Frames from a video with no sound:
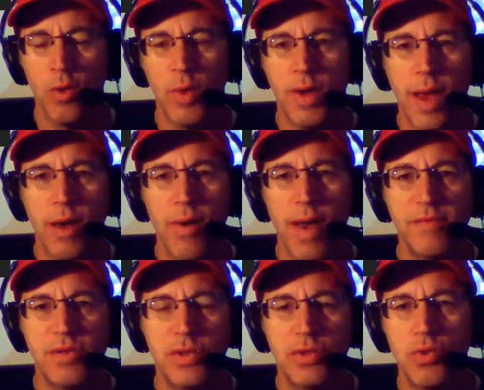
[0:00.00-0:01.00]
we now have
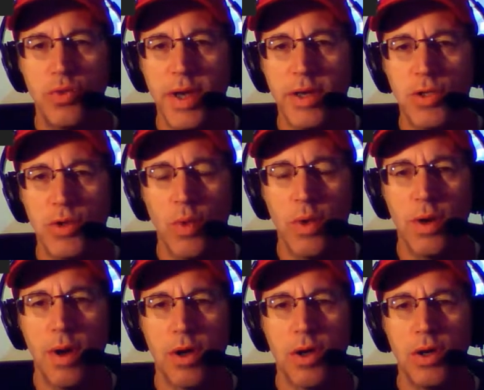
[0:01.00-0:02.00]
a situation
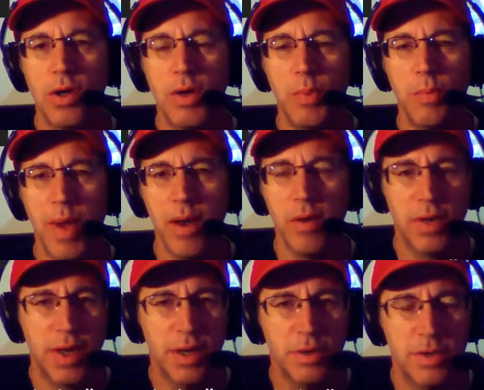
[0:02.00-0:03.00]
where good
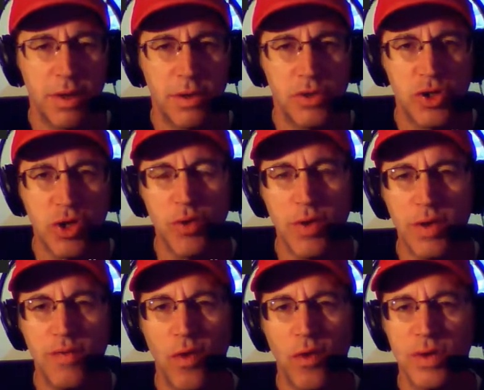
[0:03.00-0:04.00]
Americans are cheering
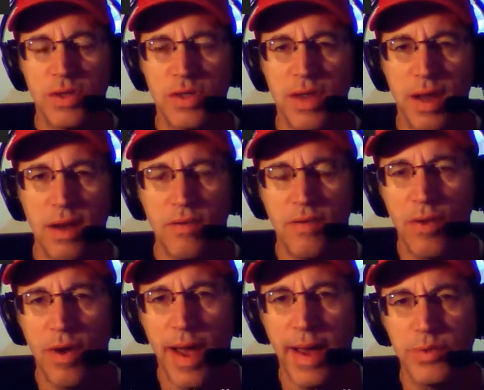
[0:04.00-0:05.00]
for and standing
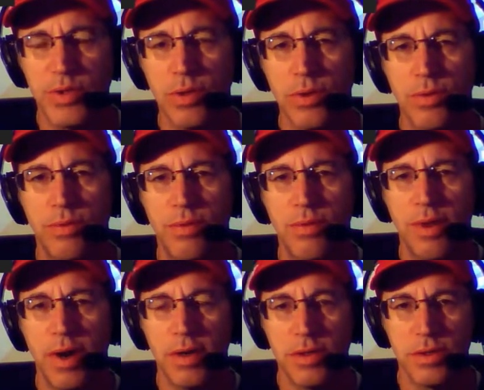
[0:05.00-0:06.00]
for absolute
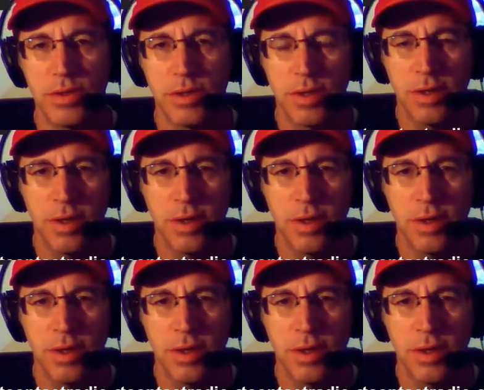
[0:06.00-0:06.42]
thugs.